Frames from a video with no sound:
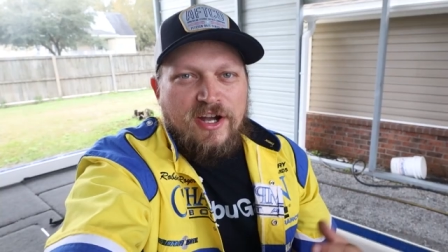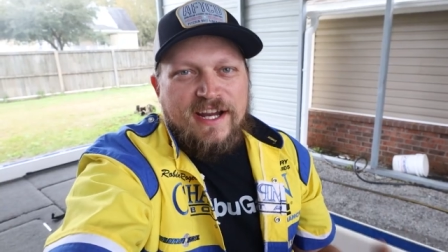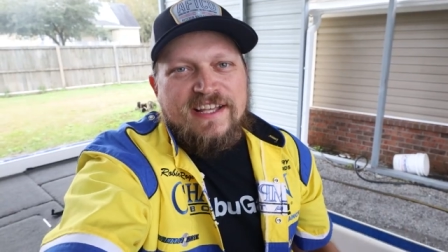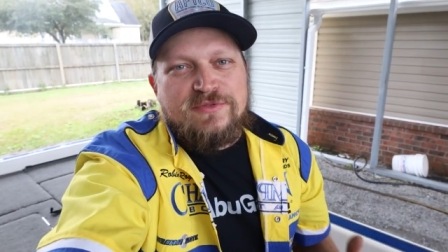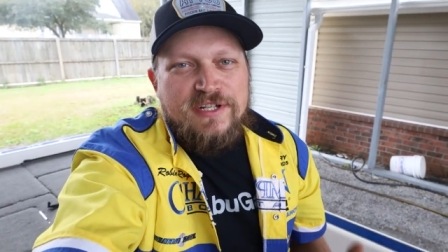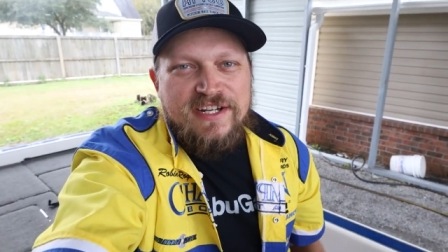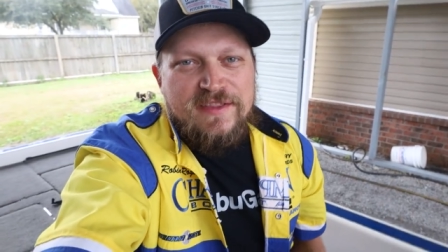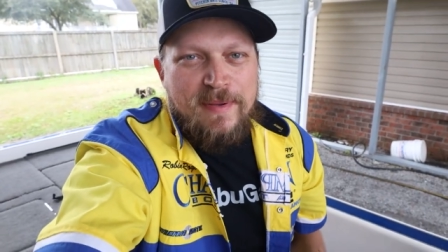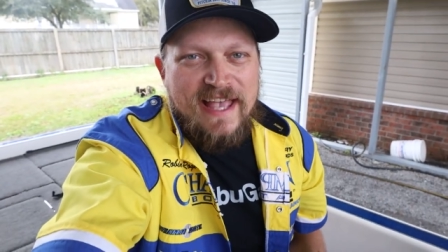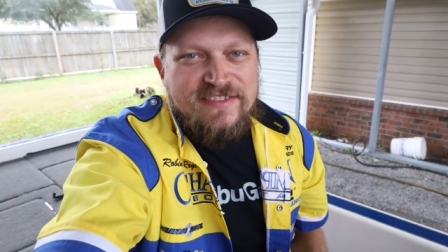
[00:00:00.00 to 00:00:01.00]
All right guys, we're here in
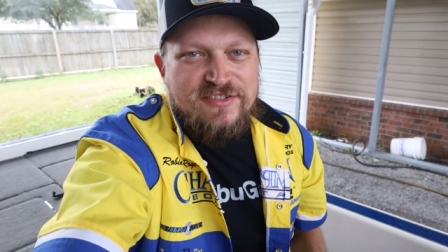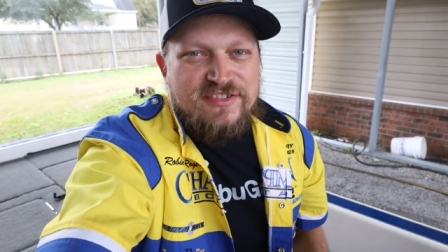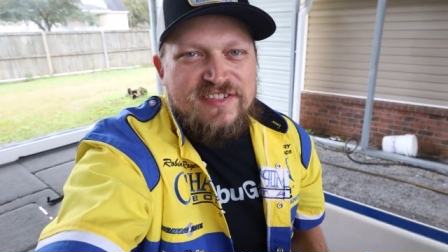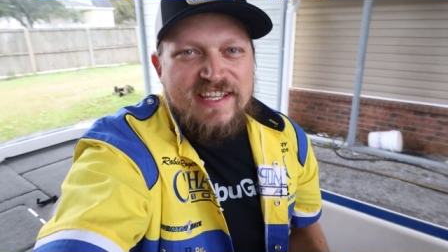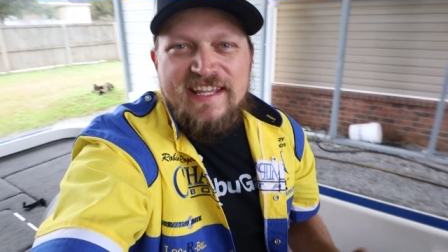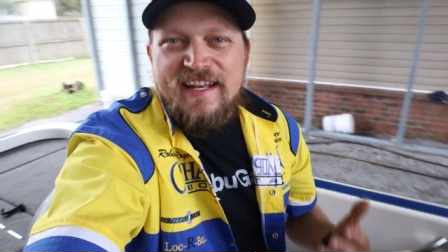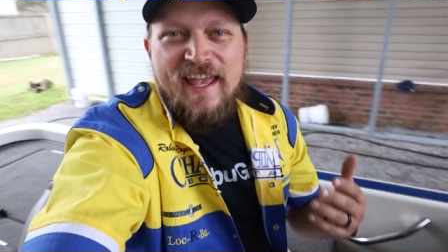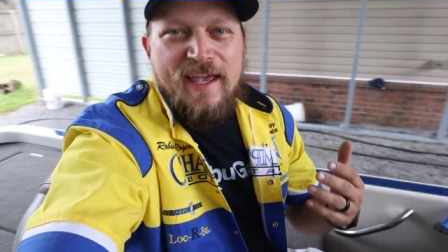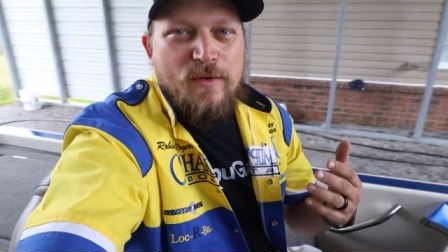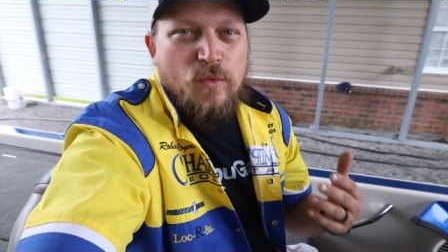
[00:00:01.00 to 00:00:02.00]
the passenger seat
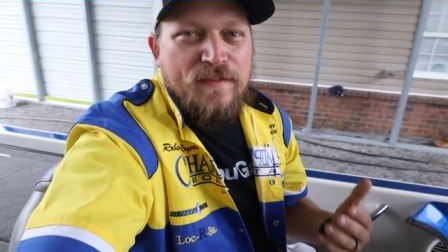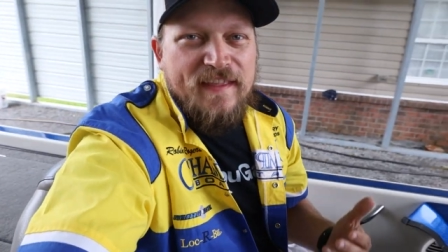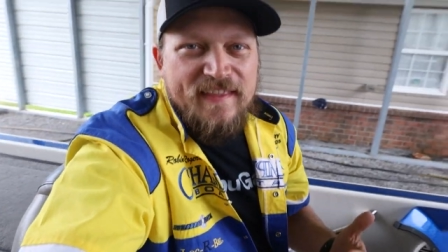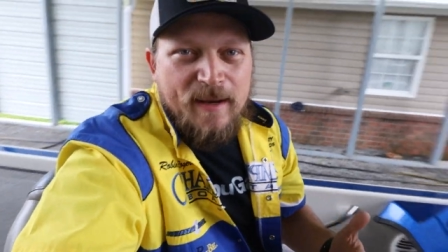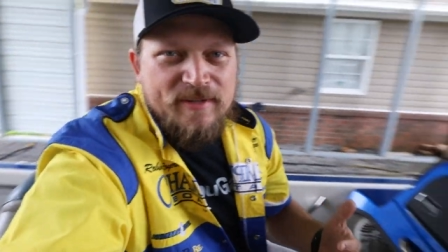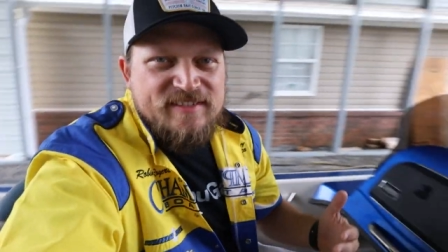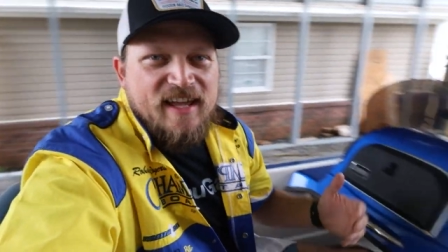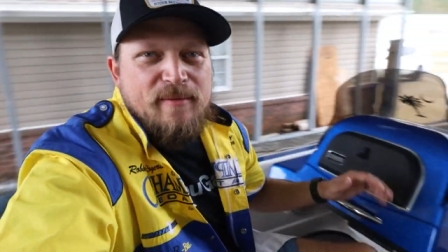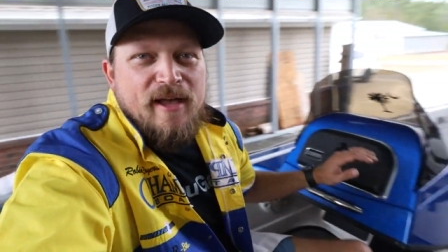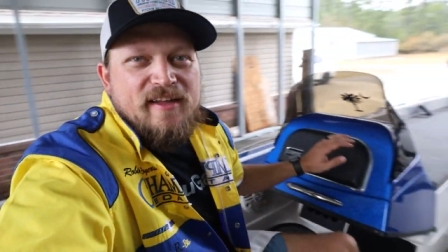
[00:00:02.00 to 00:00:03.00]
and one thing that I'm
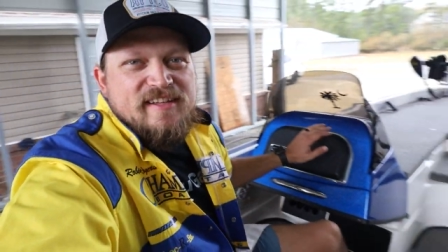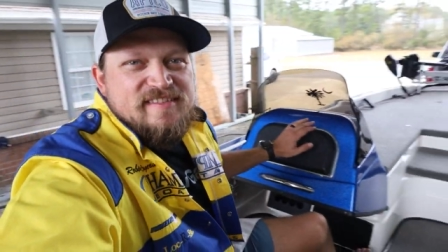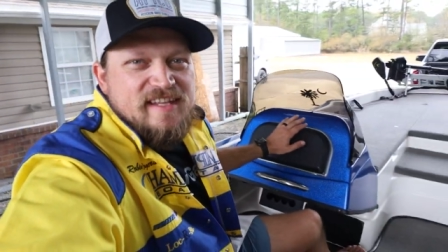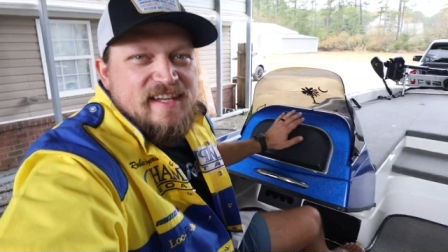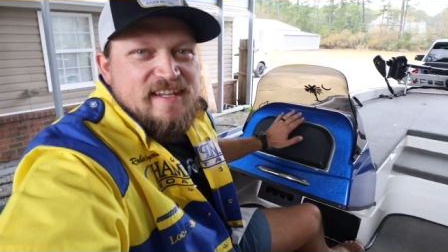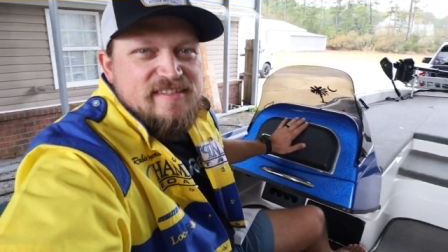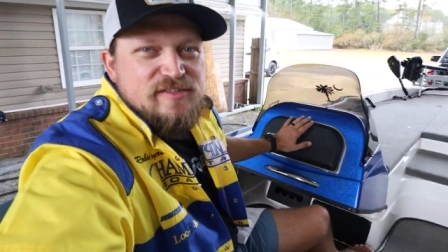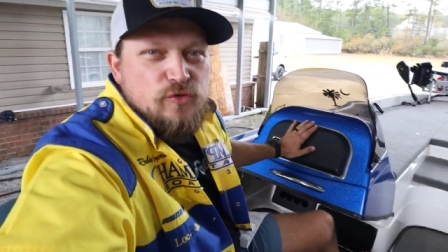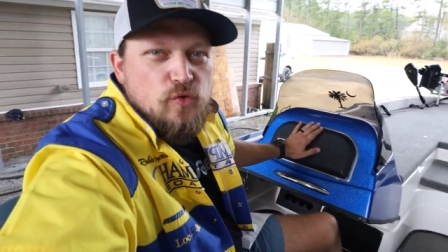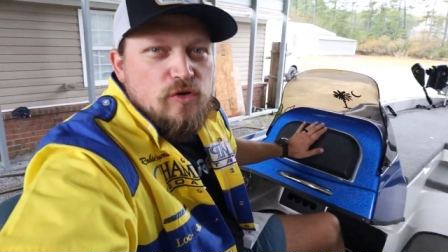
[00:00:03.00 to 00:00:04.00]
excited about is that it is a
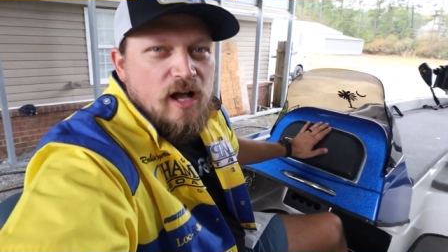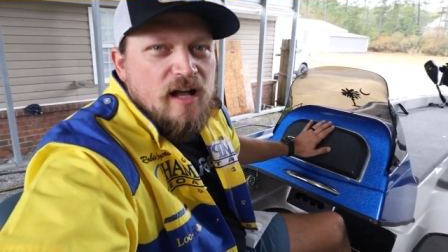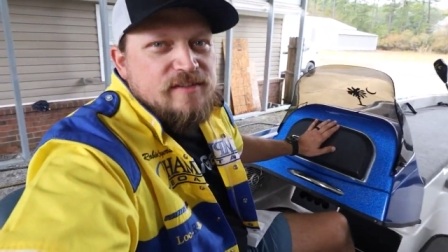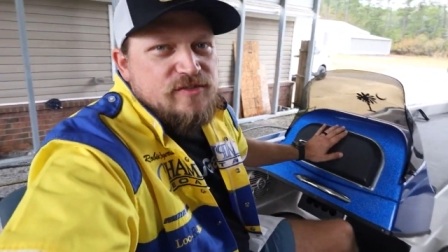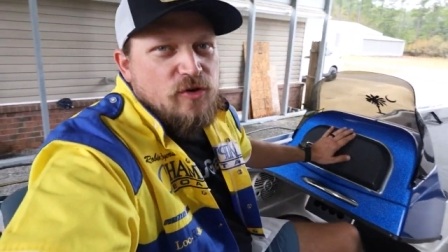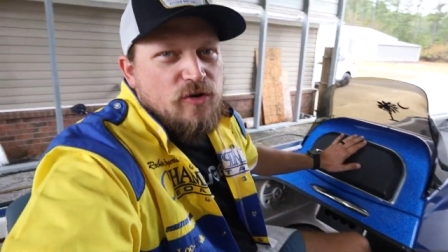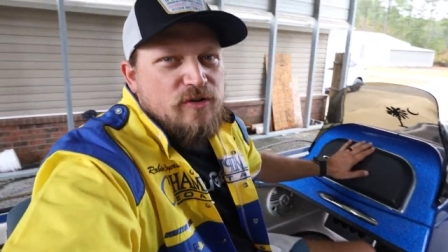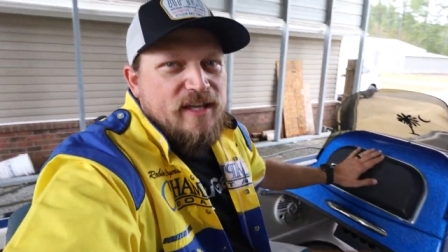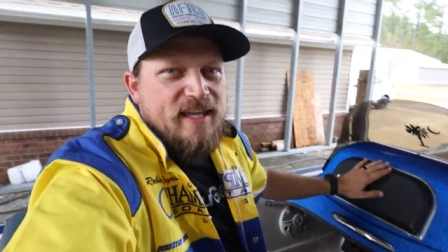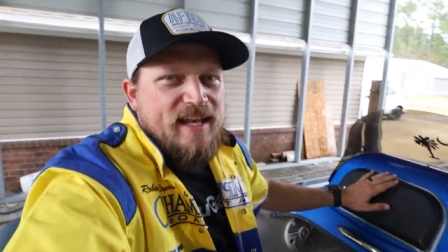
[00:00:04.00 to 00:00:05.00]
dual
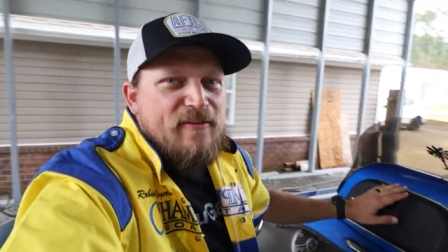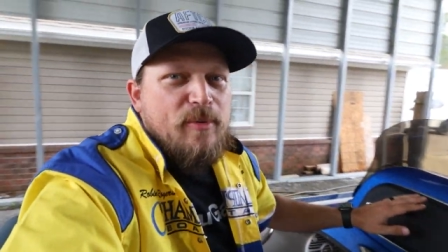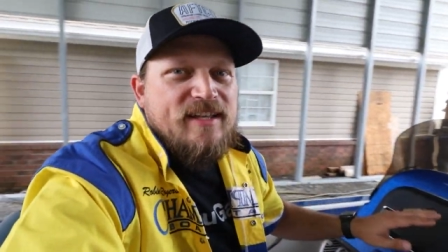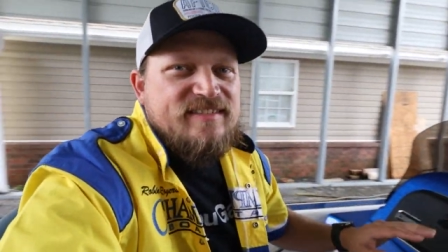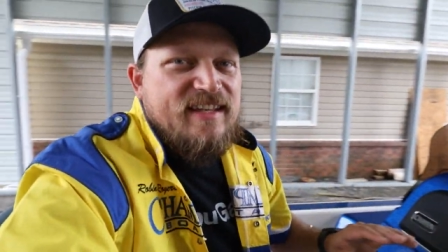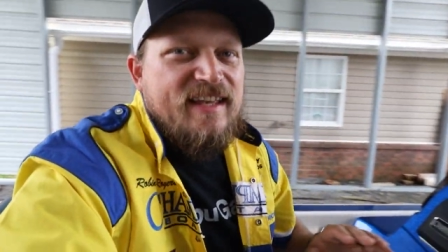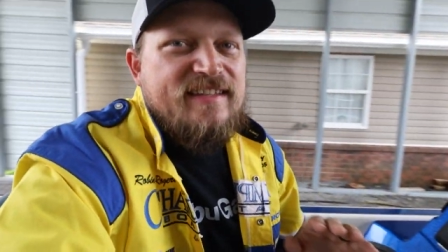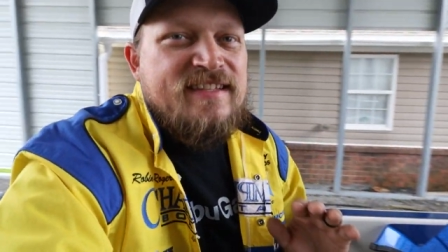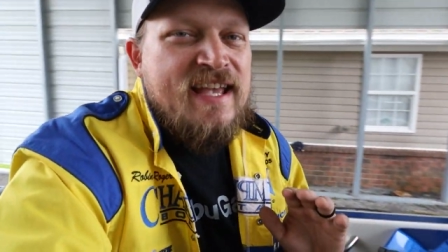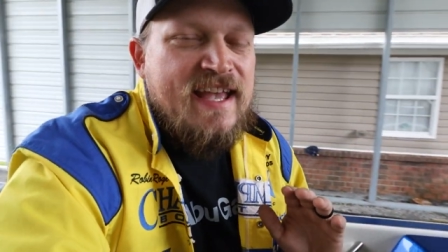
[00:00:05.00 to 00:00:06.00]
console and everybody
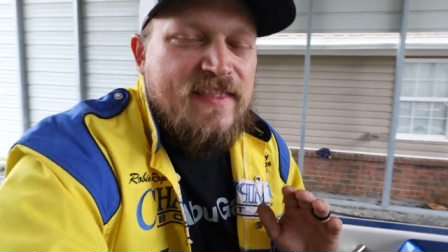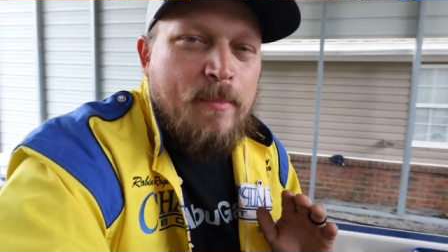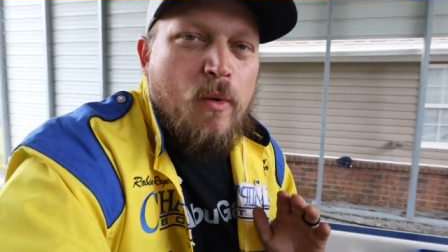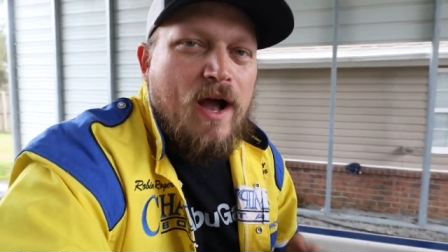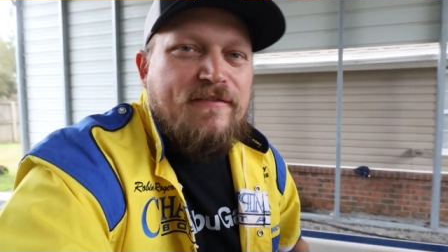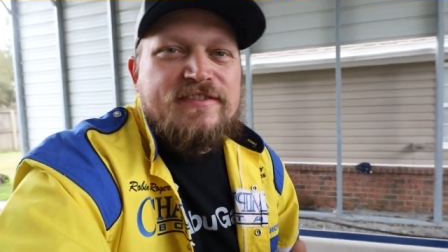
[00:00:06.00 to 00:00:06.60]
says that my wife